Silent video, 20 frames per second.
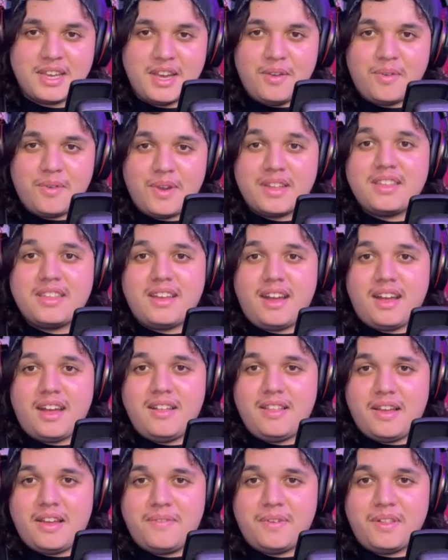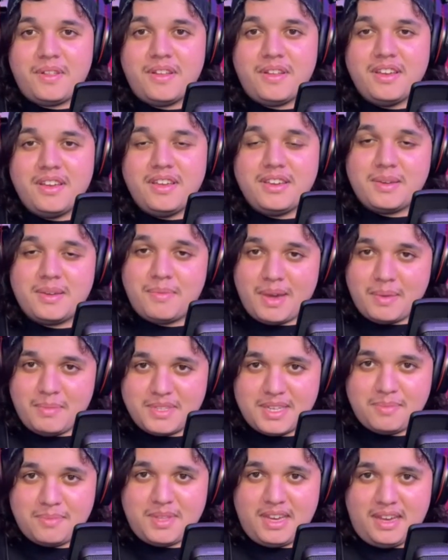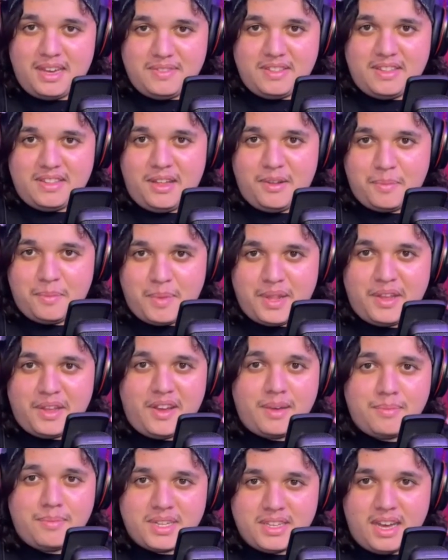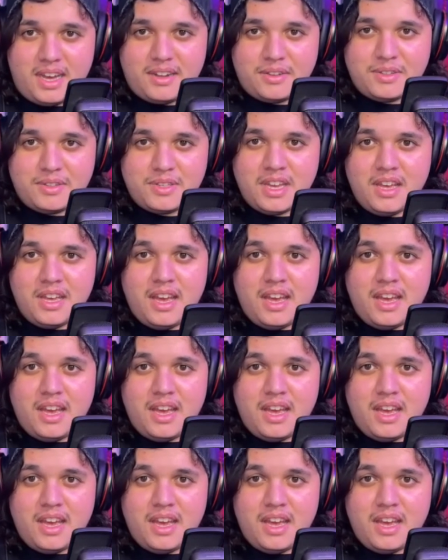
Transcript: We're at the dollar level. You can buy me something off the dollar menu at McDonald's.